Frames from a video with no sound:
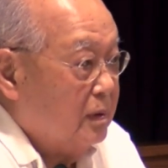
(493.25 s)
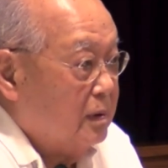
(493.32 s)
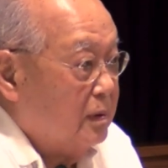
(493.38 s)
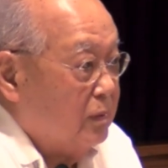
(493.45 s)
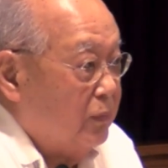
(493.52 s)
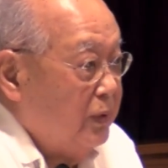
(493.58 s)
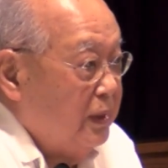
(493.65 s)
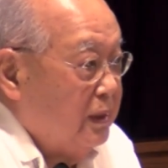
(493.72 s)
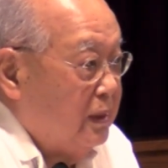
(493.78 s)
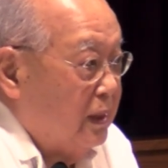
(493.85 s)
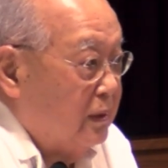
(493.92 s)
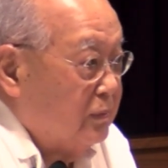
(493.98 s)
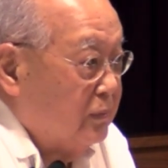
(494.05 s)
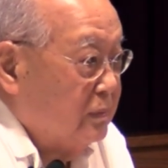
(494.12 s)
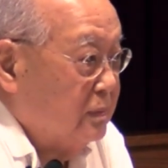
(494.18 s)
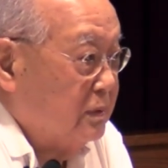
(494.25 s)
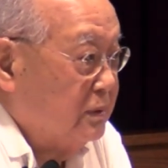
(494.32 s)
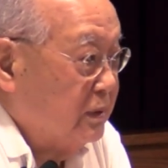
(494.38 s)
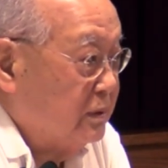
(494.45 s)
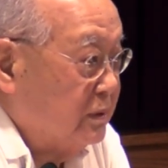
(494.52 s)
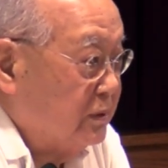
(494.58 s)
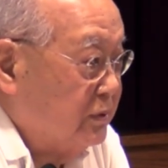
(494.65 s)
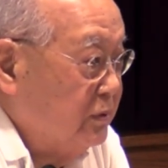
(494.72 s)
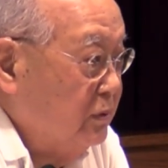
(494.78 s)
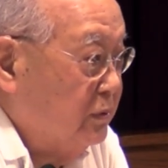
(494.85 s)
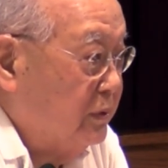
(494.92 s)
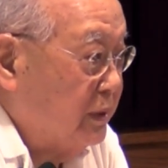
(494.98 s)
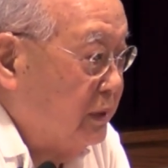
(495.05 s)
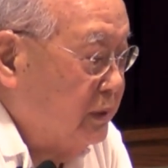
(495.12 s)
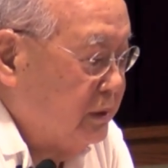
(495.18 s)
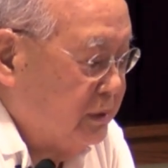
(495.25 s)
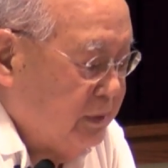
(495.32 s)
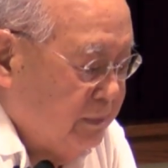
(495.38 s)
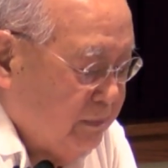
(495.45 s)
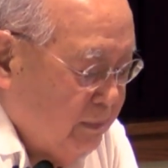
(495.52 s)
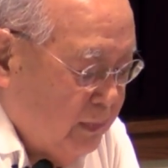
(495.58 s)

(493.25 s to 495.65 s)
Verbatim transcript: on a weekend with just a suitcase.